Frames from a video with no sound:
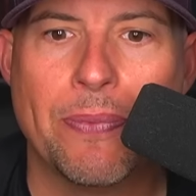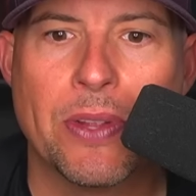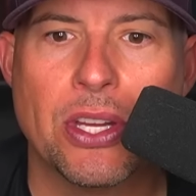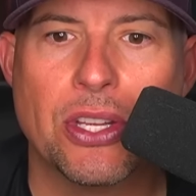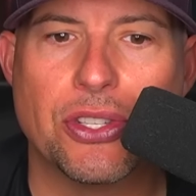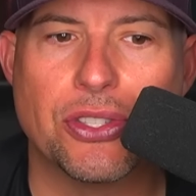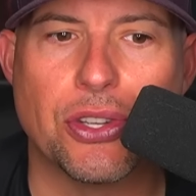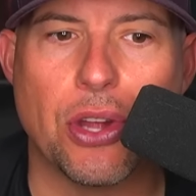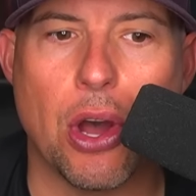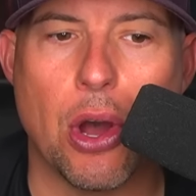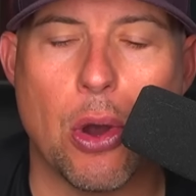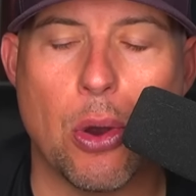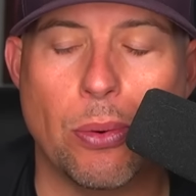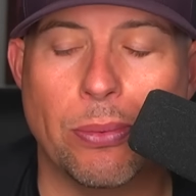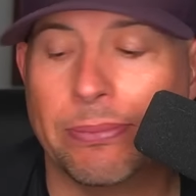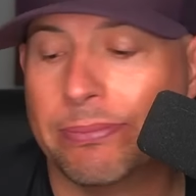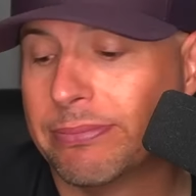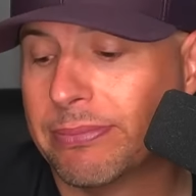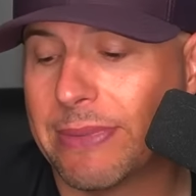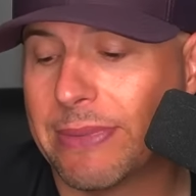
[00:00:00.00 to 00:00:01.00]
So,
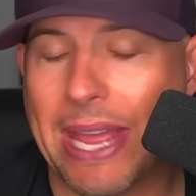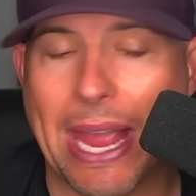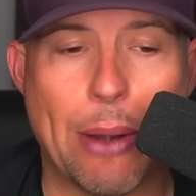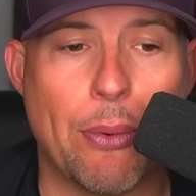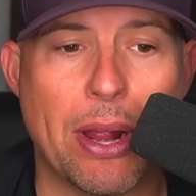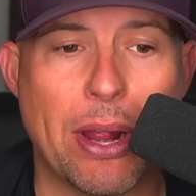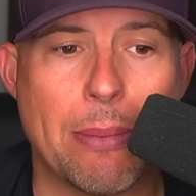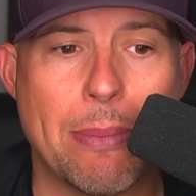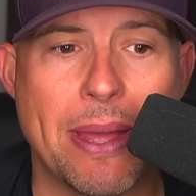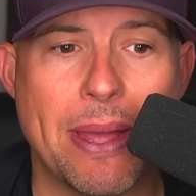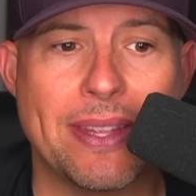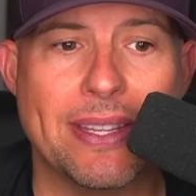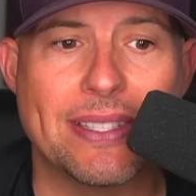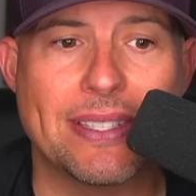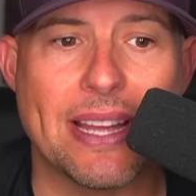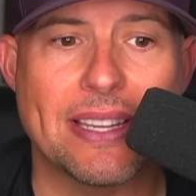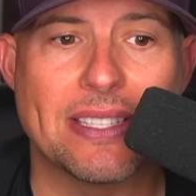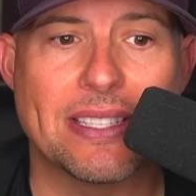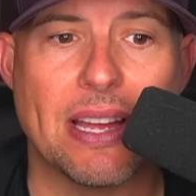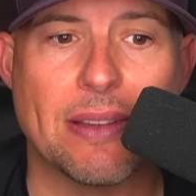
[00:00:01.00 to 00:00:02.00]
can't recommend these
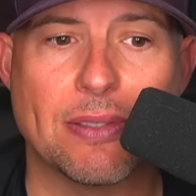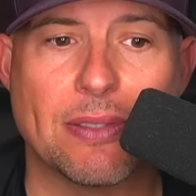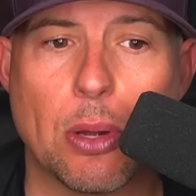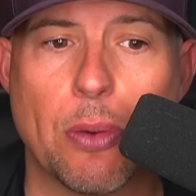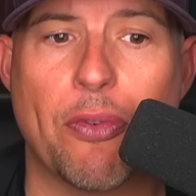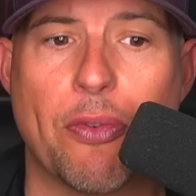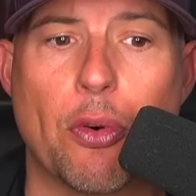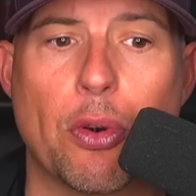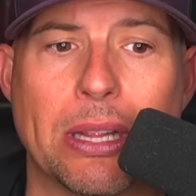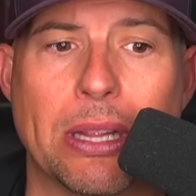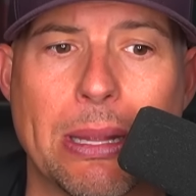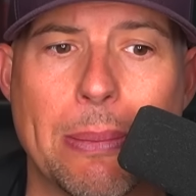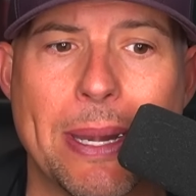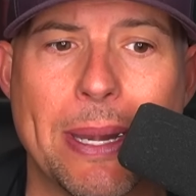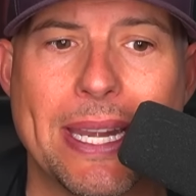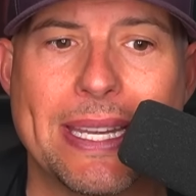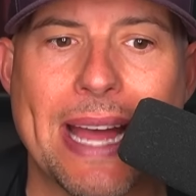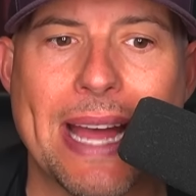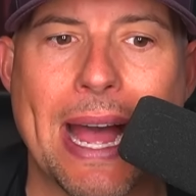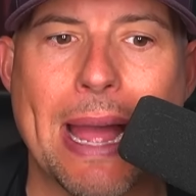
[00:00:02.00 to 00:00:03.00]
guys enough. So, for a
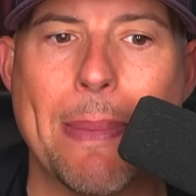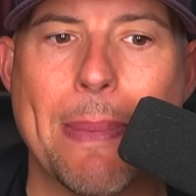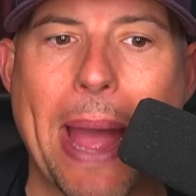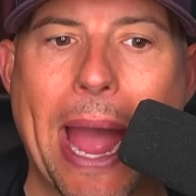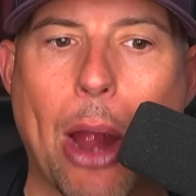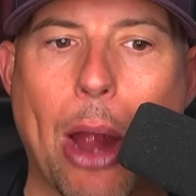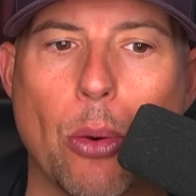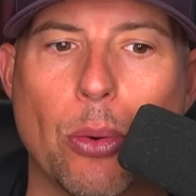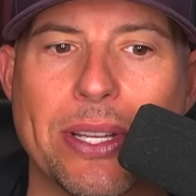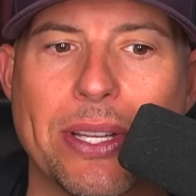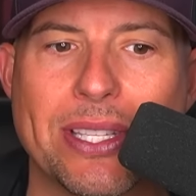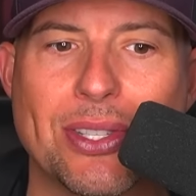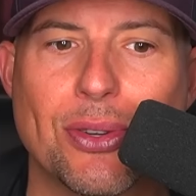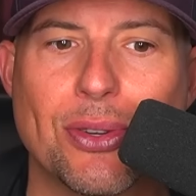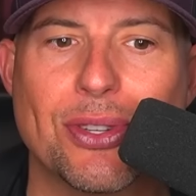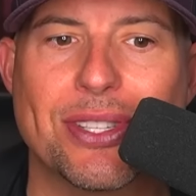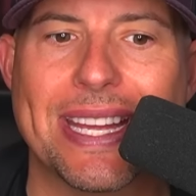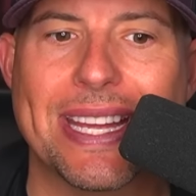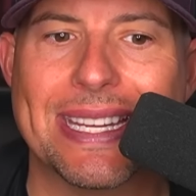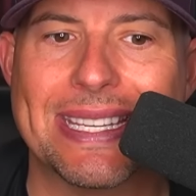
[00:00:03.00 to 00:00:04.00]
limited time, our
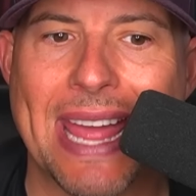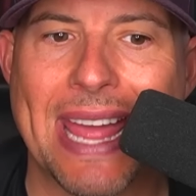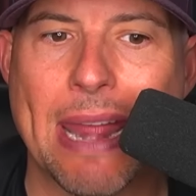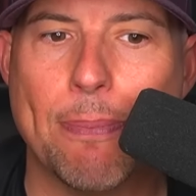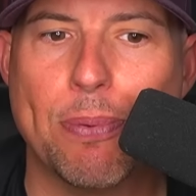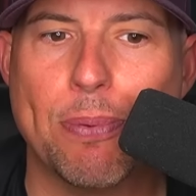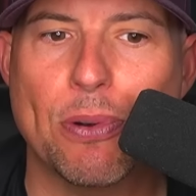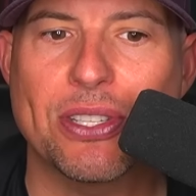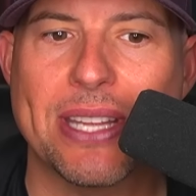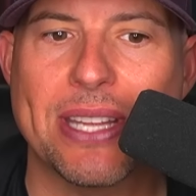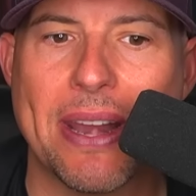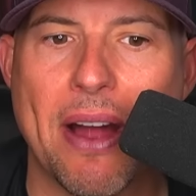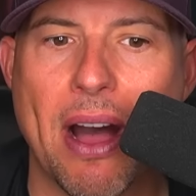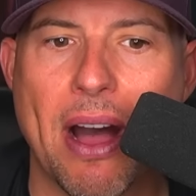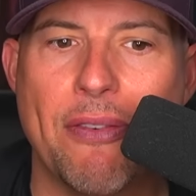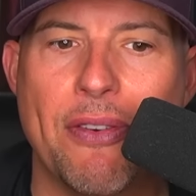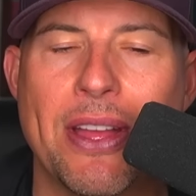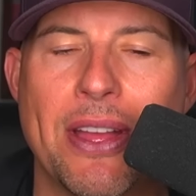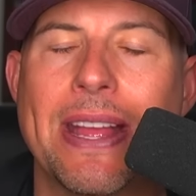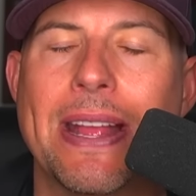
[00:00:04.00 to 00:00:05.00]
listeners get 10%
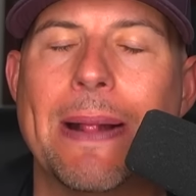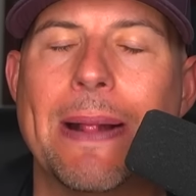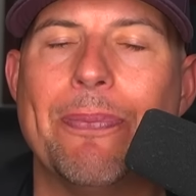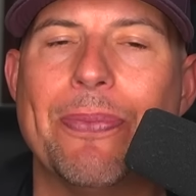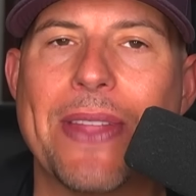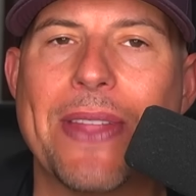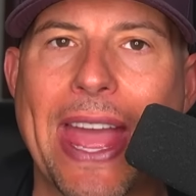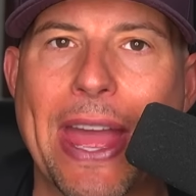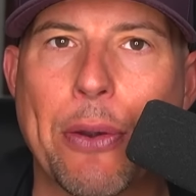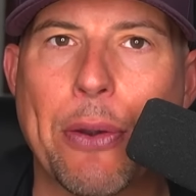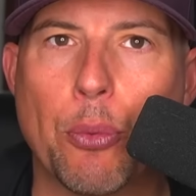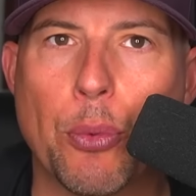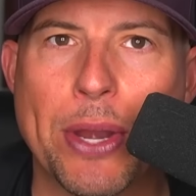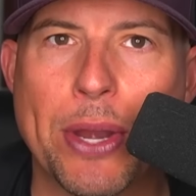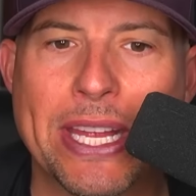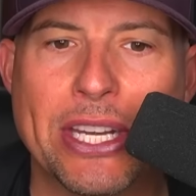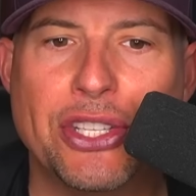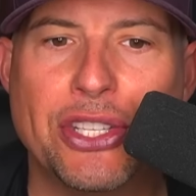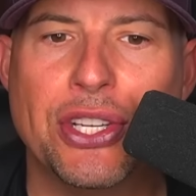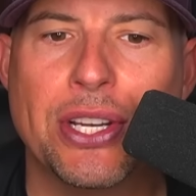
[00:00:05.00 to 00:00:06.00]
off at
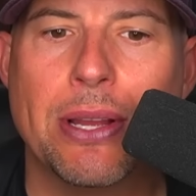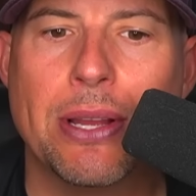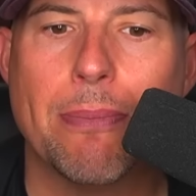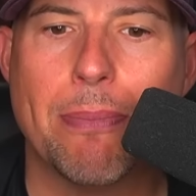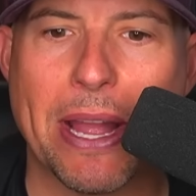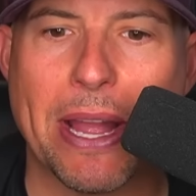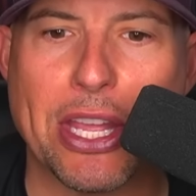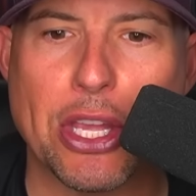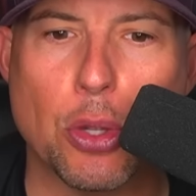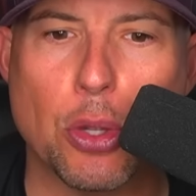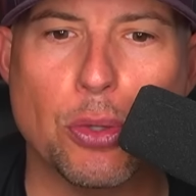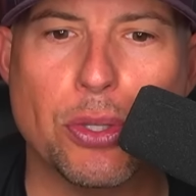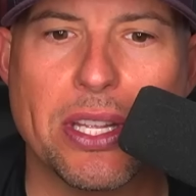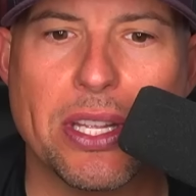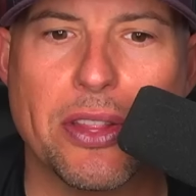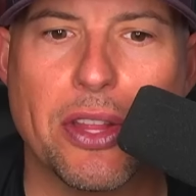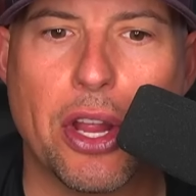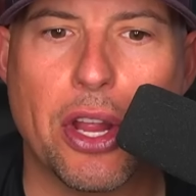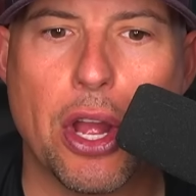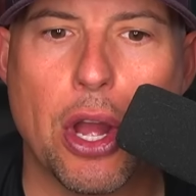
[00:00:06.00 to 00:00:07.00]
Ridge by using
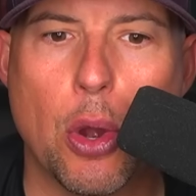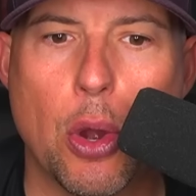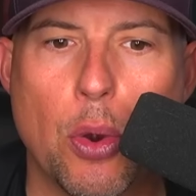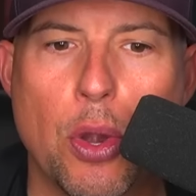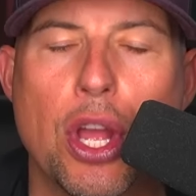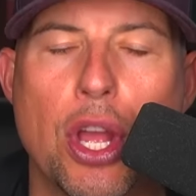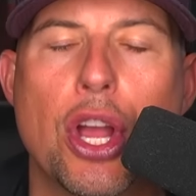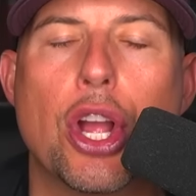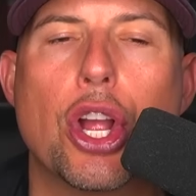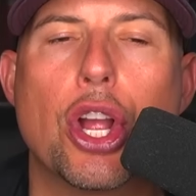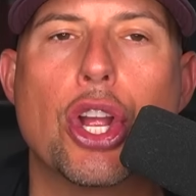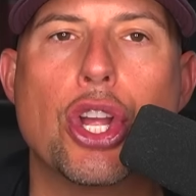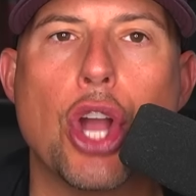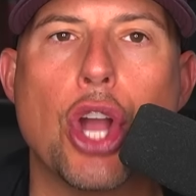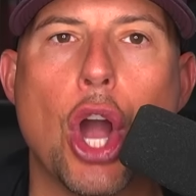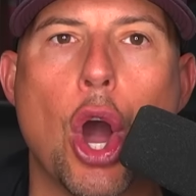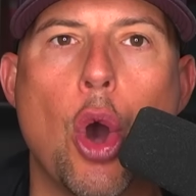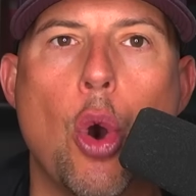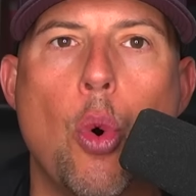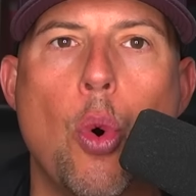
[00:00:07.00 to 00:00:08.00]
the code
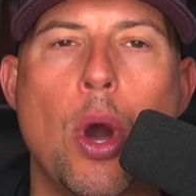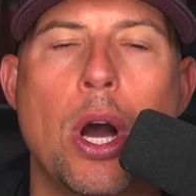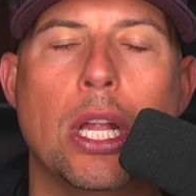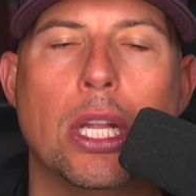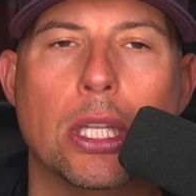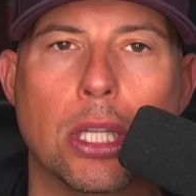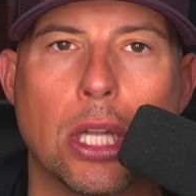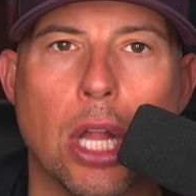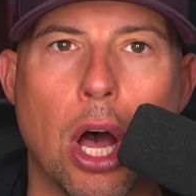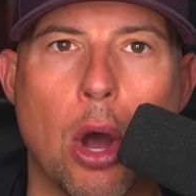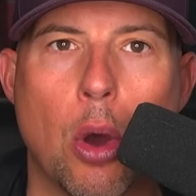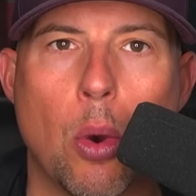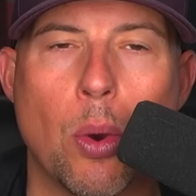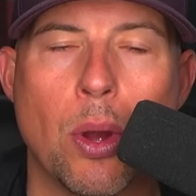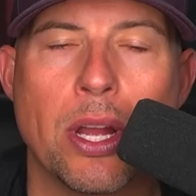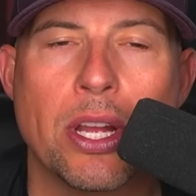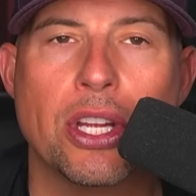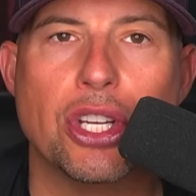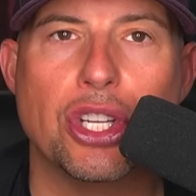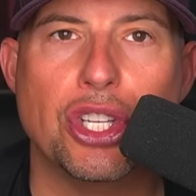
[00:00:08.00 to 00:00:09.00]
GOLOW,
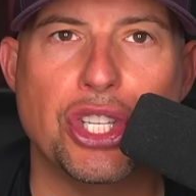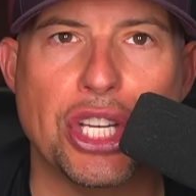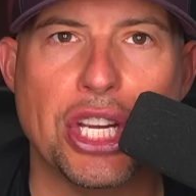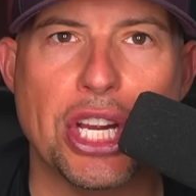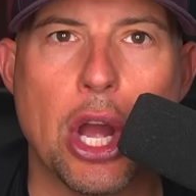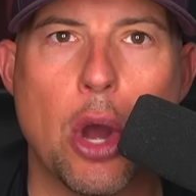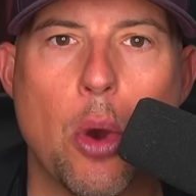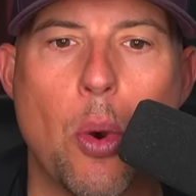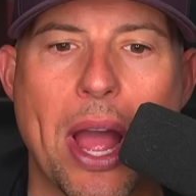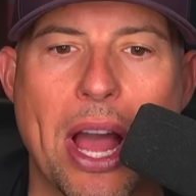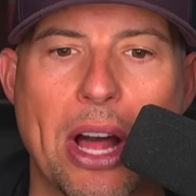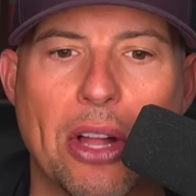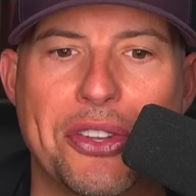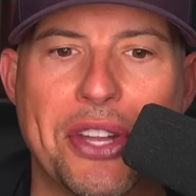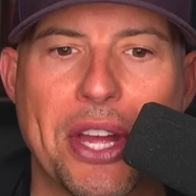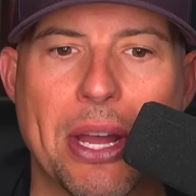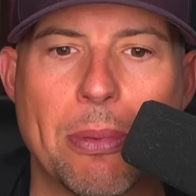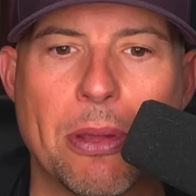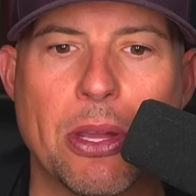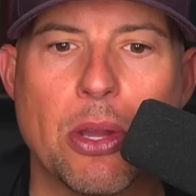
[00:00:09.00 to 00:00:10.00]

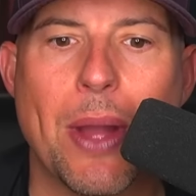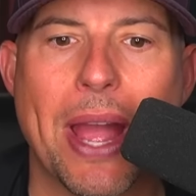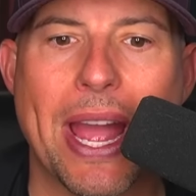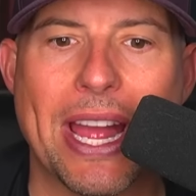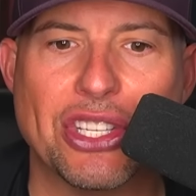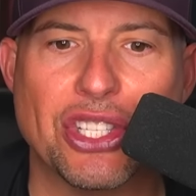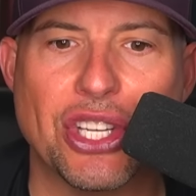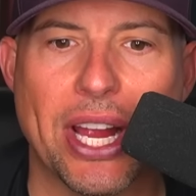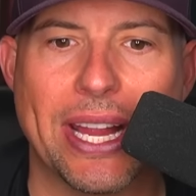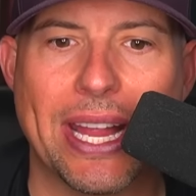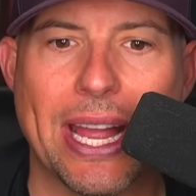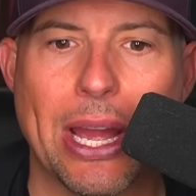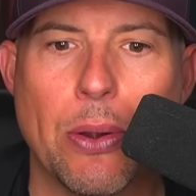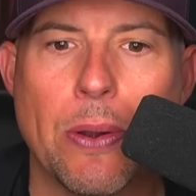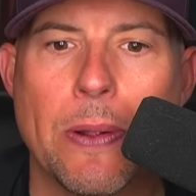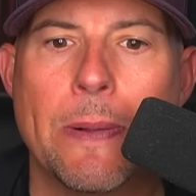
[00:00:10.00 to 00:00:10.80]
GOLW at checkout.